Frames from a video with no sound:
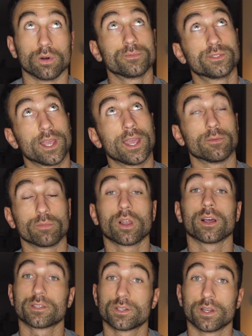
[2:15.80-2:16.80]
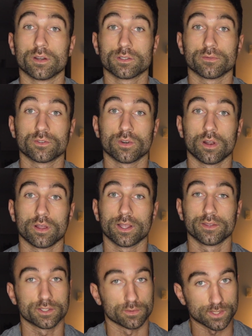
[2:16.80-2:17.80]
10 plus years of drawing,
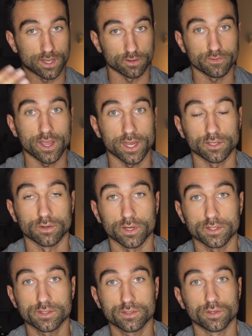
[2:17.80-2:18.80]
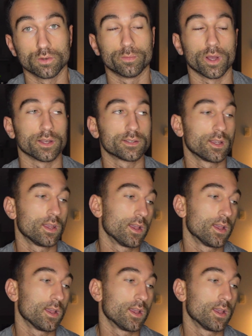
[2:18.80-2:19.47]
and this was out of ignorance too, but